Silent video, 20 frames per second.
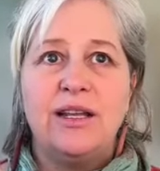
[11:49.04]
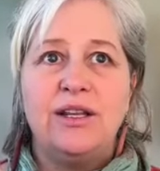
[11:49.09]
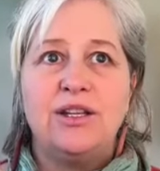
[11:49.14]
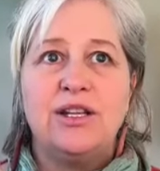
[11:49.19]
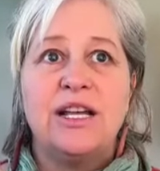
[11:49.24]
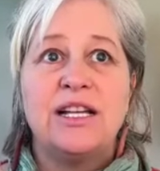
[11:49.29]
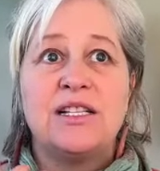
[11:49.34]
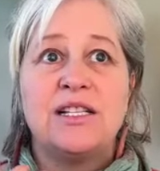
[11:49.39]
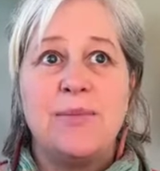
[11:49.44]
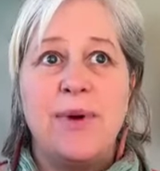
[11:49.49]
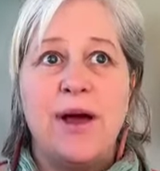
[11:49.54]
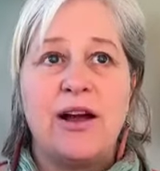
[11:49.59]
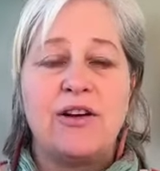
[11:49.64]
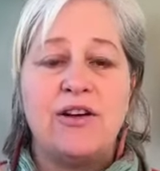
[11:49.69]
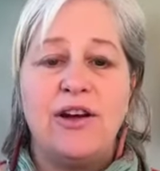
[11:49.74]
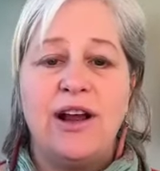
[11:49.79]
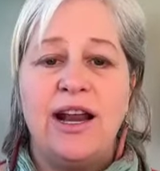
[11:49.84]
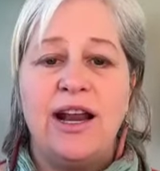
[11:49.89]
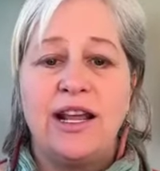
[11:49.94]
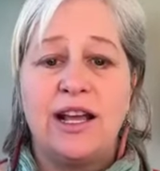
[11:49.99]
it's about
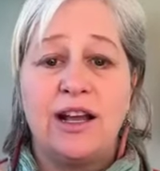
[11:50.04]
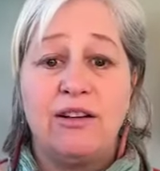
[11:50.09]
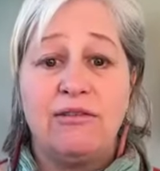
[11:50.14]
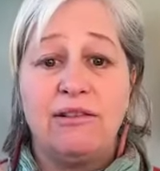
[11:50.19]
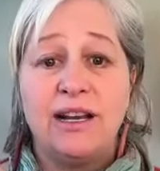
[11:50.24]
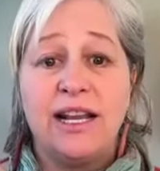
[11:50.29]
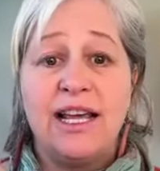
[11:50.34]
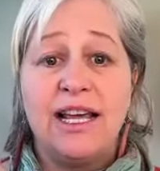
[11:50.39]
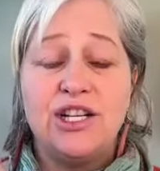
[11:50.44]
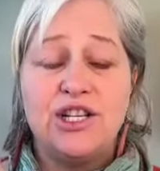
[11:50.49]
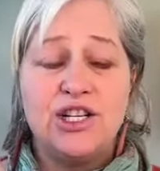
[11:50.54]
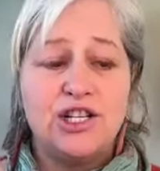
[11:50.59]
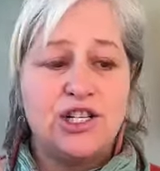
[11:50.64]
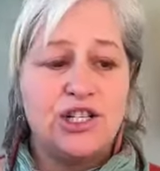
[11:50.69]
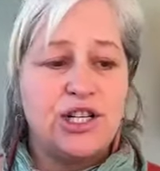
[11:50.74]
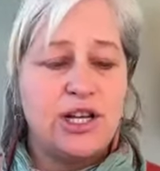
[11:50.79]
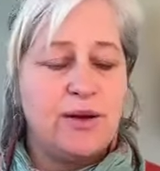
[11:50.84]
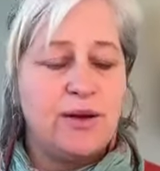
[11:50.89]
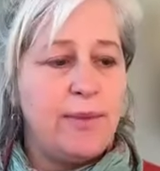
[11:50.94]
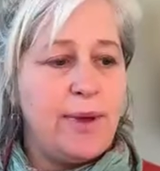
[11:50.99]
creating a
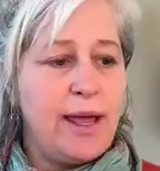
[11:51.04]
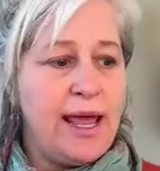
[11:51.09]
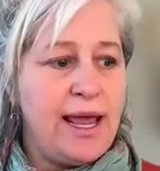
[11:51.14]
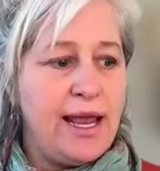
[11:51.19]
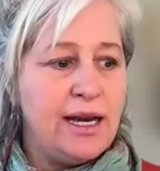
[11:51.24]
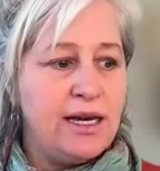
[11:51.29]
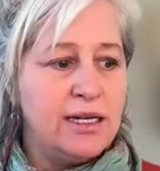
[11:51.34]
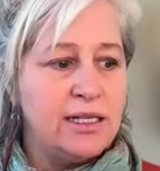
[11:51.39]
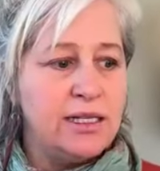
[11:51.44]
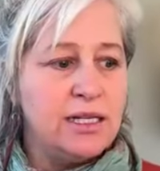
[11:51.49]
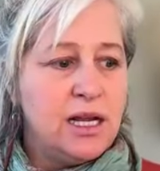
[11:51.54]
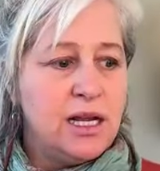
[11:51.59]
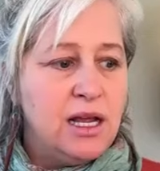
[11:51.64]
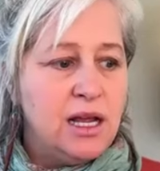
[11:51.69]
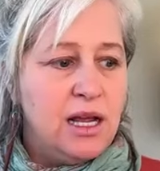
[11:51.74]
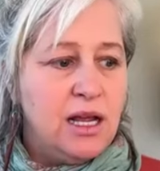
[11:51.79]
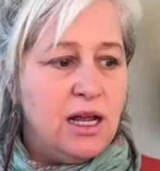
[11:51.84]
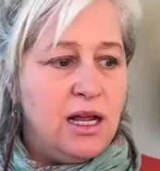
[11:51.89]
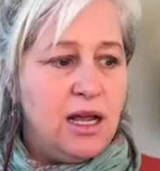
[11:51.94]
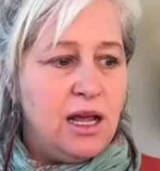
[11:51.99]
relationship. And
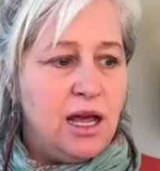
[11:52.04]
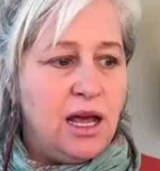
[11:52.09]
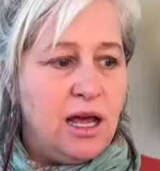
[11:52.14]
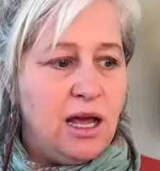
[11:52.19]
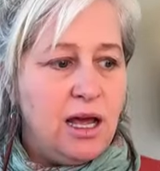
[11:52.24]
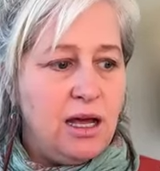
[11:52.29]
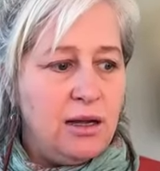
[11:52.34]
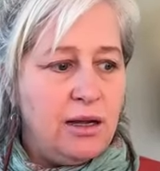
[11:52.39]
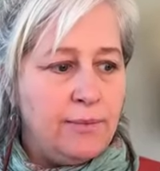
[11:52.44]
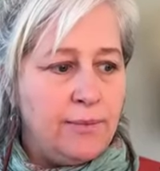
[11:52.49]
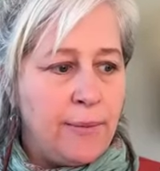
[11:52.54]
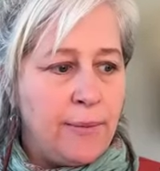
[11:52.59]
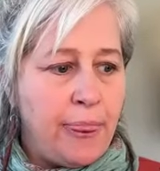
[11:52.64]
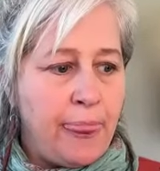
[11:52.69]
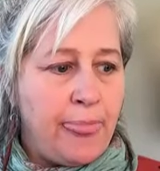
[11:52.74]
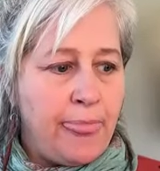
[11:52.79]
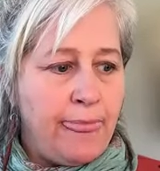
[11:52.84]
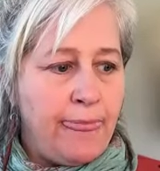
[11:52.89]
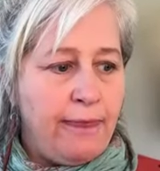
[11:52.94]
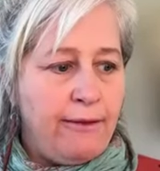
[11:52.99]

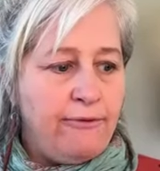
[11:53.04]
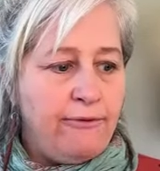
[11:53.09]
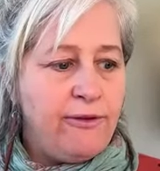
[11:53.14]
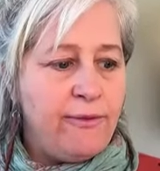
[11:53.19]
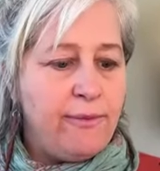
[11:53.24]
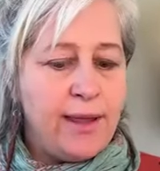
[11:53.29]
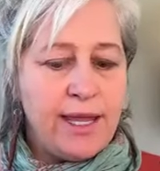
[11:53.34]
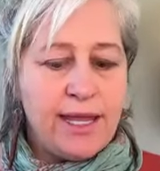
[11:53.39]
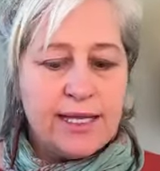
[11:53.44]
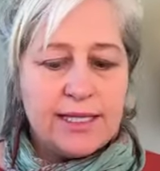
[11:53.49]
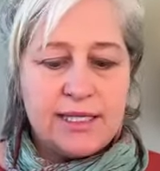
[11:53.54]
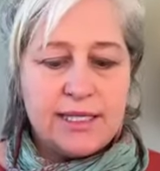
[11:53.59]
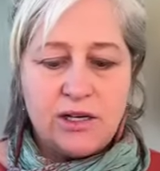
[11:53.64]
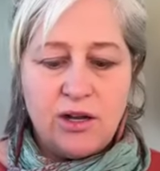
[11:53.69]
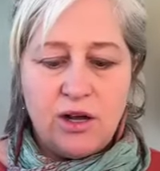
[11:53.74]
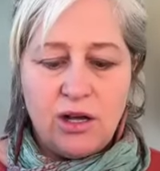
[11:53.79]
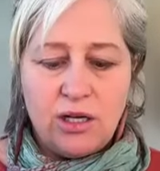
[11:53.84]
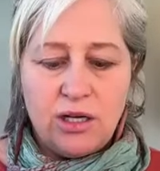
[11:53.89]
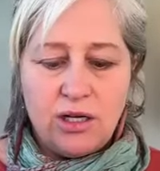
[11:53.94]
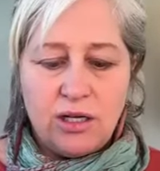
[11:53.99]
for me, it's
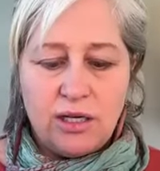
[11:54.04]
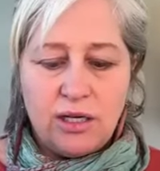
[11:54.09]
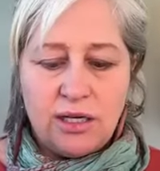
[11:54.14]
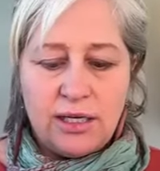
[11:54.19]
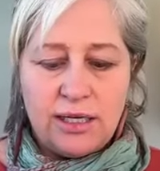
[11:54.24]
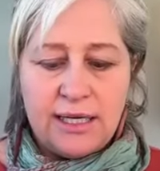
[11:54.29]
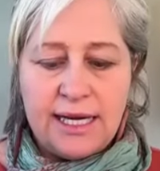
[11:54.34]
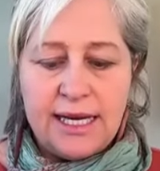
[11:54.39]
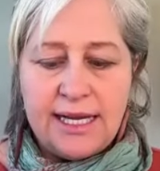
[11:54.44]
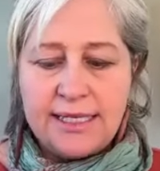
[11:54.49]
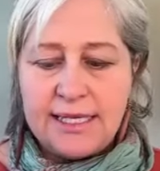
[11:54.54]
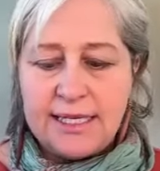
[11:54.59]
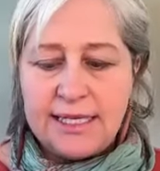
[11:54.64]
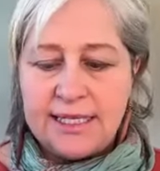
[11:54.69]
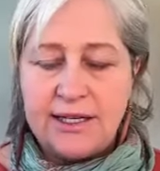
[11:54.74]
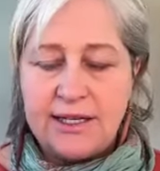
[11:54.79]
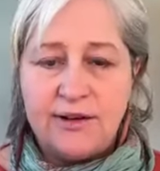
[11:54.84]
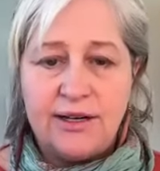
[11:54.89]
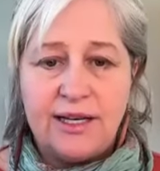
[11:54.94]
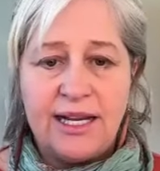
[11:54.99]
not
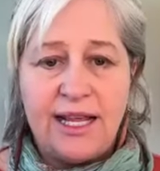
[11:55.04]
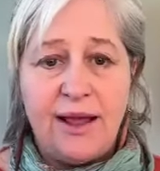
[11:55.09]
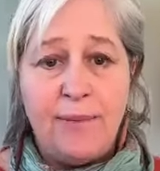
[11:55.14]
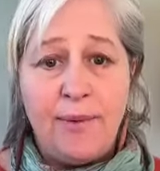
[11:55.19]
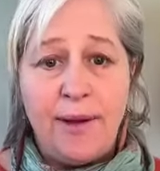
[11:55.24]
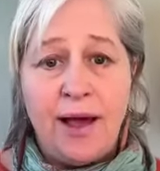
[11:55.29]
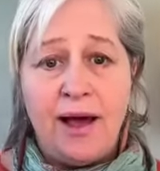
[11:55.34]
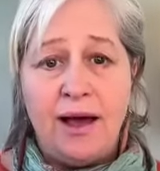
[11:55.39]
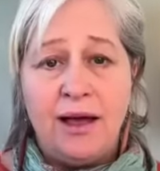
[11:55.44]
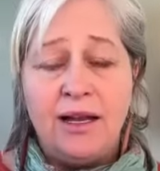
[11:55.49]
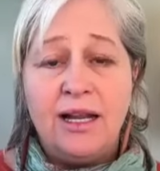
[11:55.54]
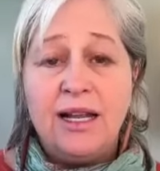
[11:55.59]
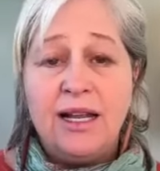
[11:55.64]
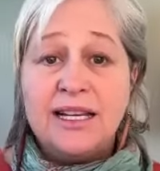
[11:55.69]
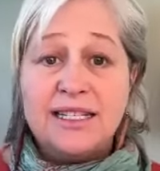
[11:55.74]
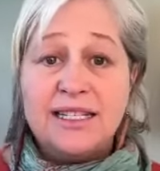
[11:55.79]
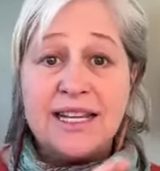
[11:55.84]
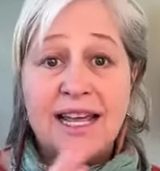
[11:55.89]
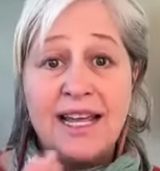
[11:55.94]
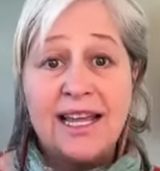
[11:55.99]
necessarily about
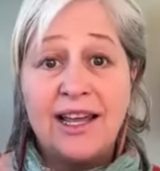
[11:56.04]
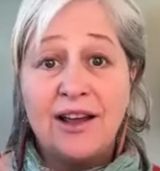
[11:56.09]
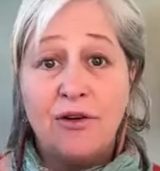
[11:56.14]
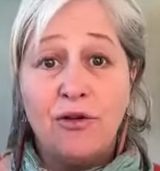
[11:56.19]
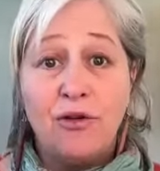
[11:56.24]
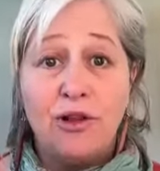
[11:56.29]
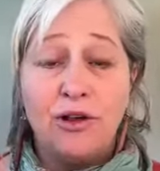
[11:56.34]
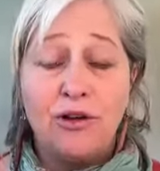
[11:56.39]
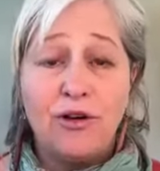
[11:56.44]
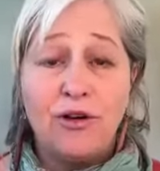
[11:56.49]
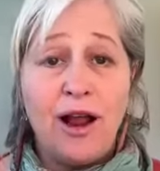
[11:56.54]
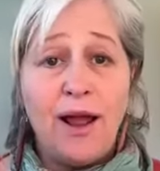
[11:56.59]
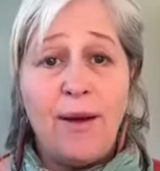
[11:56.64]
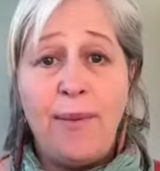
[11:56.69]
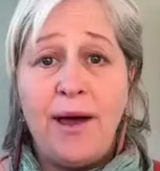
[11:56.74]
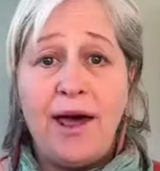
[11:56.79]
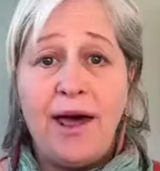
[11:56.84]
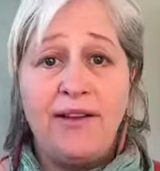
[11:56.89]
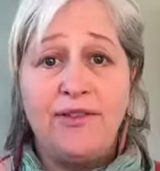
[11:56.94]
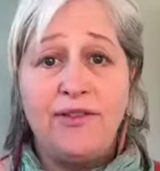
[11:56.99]
taking all the
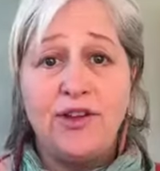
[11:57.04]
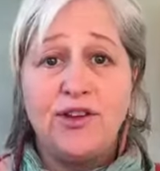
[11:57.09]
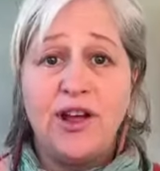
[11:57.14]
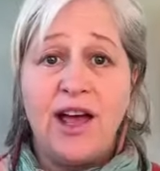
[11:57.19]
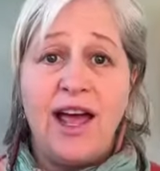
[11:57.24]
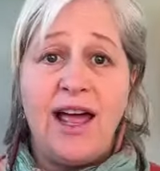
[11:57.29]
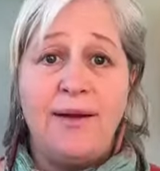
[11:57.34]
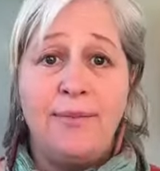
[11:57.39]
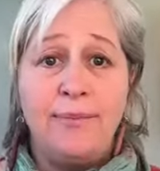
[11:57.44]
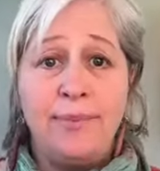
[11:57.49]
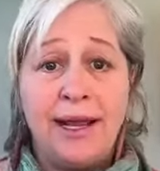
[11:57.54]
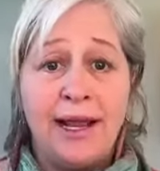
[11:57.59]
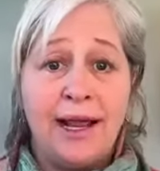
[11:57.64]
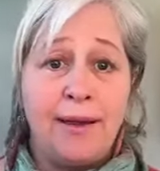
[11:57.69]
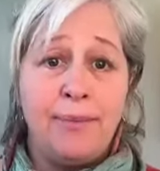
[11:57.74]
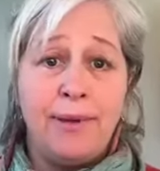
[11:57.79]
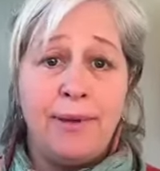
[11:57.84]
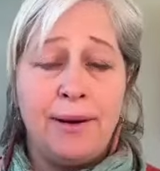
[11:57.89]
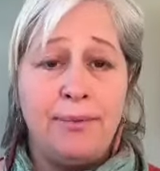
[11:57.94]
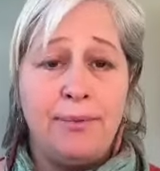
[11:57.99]
crap out of your diet and
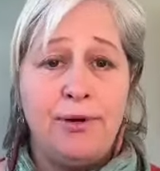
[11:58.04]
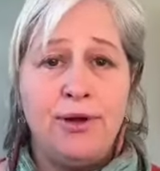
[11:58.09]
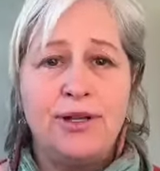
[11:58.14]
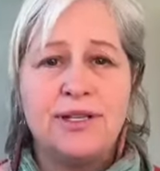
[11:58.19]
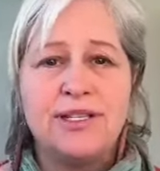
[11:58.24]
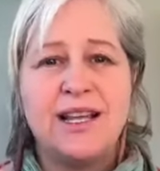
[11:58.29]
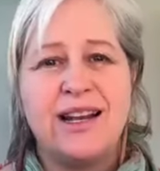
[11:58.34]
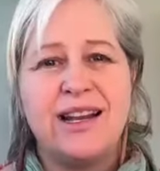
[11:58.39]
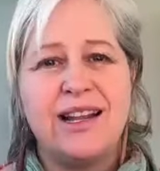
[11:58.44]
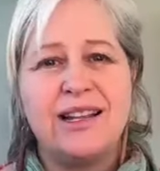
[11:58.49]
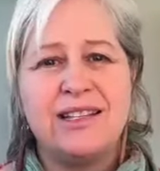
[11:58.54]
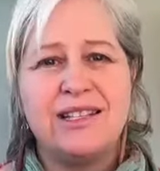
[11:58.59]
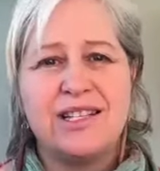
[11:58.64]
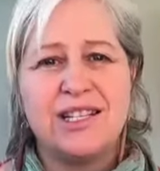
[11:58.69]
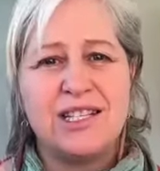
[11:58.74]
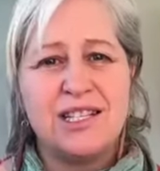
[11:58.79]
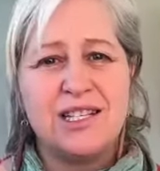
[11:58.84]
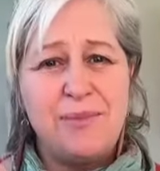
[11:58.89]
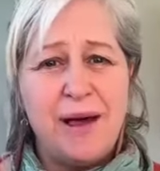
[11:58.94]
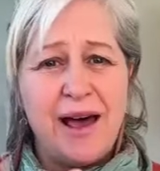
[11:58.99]
being a better person. It's
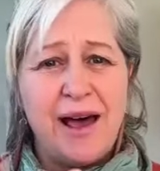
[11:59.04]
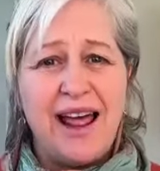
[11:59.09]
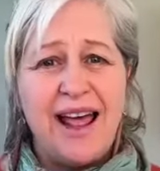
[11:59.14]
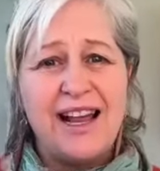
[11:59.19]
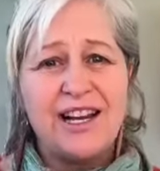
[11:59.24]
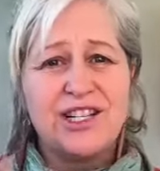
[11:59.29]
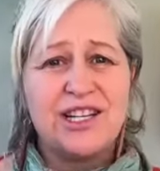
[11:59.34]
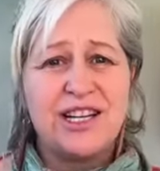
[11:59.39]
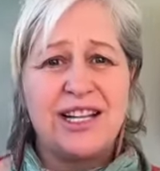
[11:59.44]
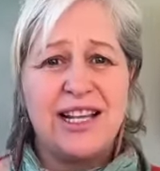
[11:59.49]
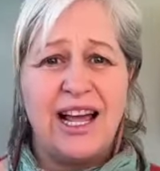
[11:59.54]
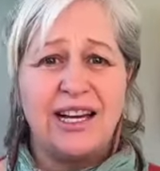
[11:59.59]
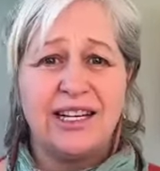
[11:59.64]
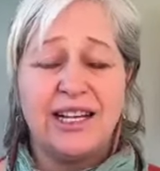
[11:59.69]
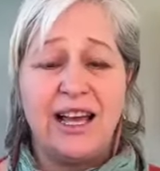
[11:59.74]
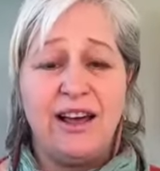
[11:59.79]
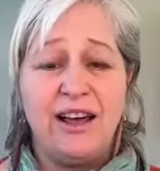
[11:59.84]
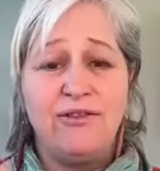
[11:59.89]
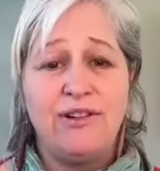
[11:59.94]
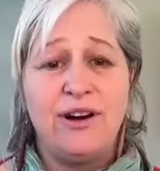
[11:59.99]
just about actually
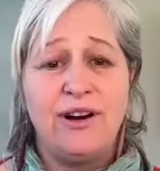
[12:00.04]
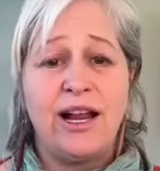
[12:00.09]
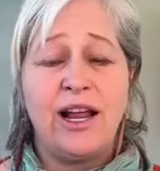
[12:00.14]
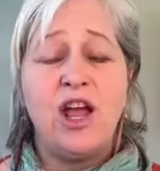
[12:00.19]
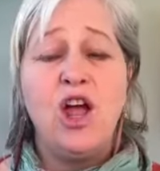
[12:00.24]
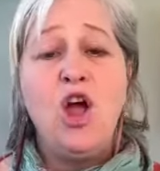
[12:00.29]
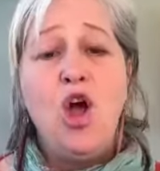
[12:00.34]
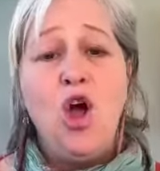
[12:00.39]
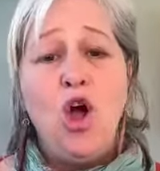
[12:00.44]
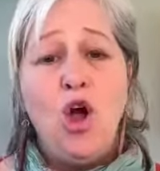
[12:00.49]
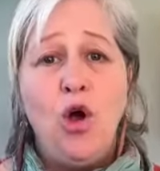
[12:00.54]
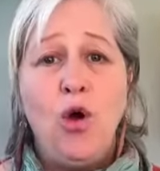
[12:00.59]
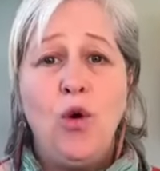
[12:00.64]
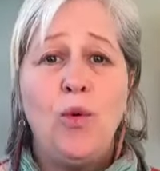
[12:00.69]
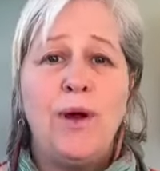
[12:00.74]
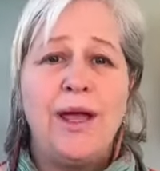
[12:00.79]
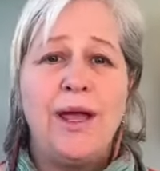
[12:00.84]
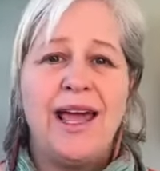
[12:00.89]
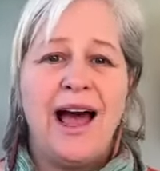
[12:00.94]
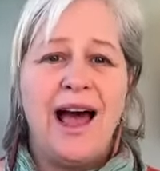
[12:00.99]
uncovering
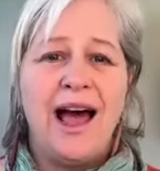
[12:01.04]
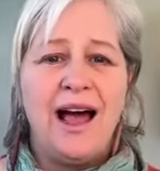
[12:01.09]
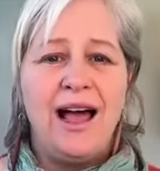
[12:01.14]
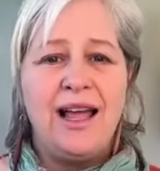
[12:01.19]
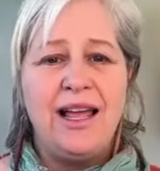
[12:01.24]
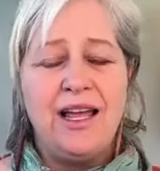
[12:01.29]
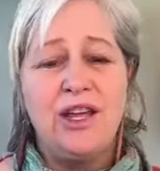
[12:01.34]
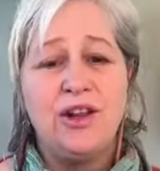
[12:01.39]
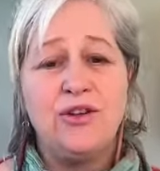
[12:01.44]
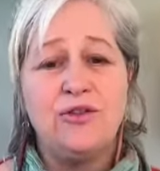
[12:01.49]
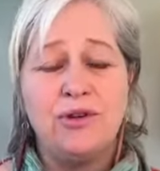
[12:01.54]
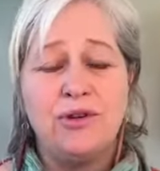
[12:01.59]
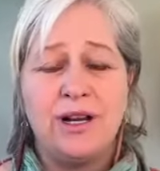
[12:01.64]
who we are in